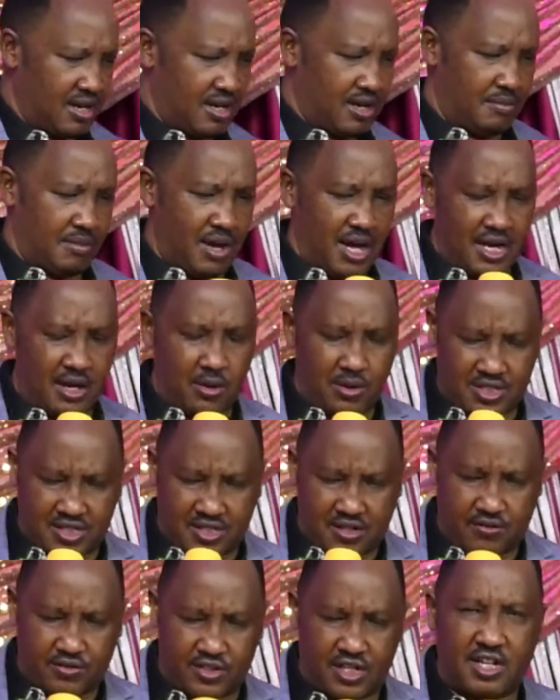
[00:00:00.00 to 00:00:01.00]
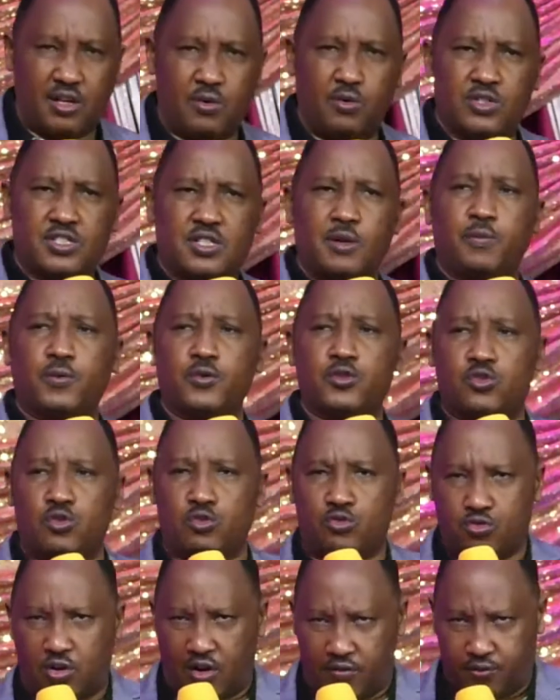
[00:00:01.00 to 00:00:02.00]
among ourselves and I was supposed to
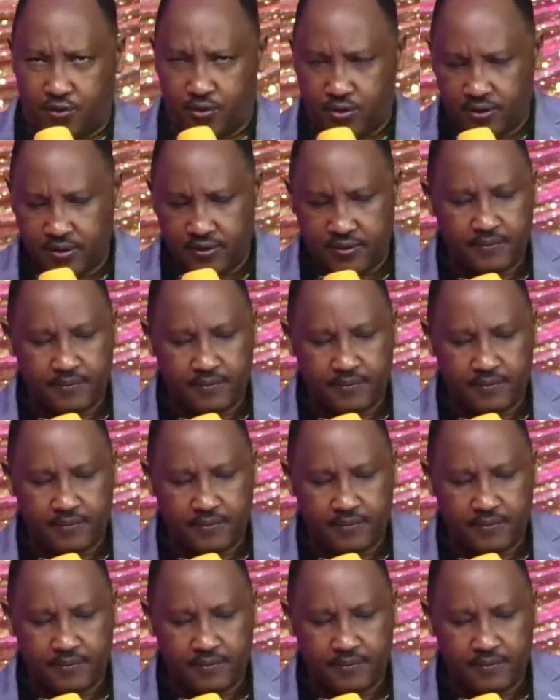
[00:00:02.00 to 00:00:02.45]
travel.